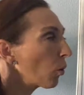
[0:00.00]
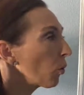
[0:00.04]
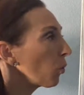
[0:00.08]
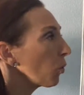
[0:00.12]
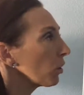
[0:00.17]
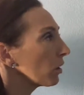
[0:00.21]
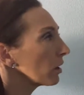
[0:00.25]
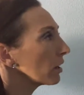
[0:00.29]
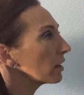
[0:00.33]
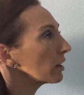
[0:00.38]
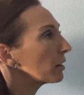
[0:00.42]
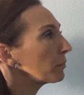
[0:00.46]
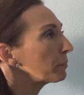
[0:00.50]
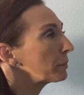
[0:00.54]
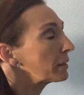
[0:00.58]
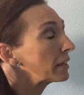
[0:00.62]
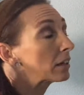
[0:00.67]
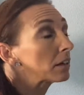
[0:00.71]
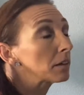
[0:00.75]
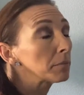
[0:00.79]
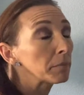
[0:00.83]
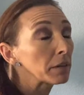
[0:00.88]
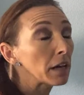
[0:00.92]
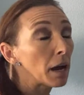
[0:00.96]
or
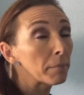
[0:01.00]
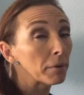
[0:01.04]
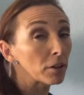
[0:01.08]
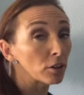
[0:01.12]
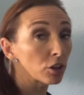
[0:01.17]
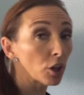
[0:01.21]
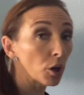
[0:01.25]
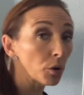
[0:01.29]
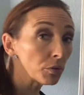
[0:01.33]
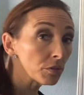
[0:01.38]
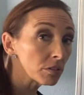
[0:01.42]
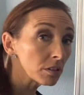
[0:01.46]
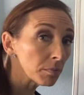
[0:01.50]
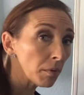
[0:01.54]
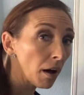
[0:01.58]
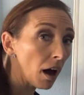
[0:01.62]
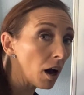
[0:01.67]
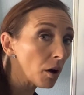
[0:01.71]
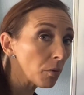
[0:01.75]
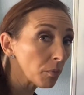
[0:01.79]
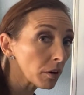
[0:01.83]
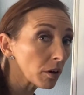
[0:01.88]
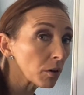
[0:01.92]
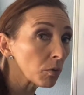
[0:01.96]
become a low
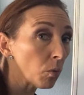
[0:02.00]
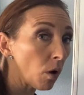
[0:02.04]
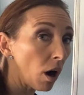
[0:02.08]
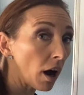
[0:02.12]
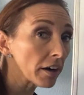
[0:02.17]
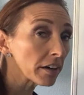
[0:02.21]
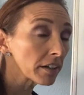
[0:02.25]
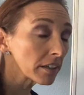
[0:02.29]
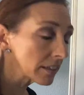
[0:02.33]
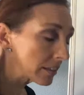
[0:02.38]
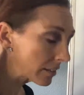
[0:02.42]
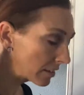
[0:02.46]
spot where water